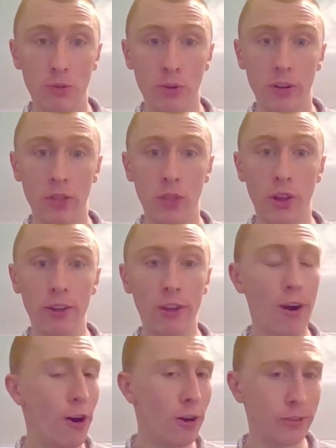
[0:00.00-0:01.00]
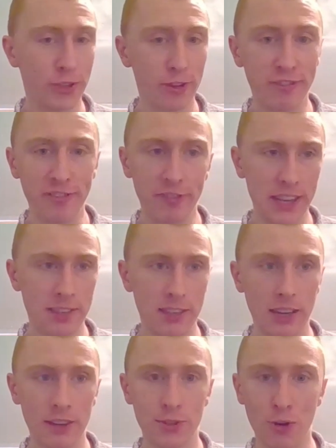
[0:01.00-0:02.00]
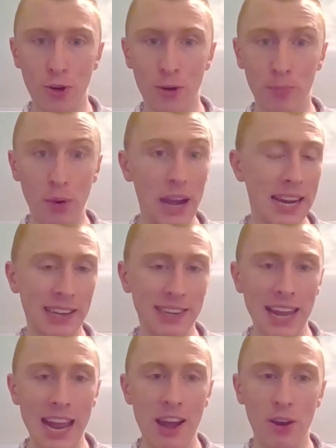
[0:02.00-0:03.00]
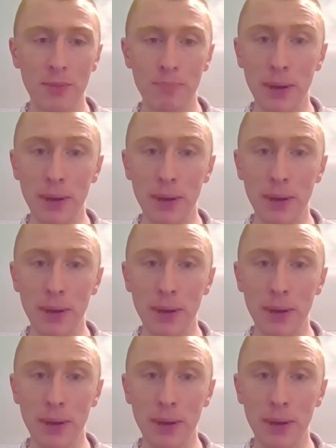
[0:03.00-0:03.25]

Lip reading: Well, the laws of physics are breaking down,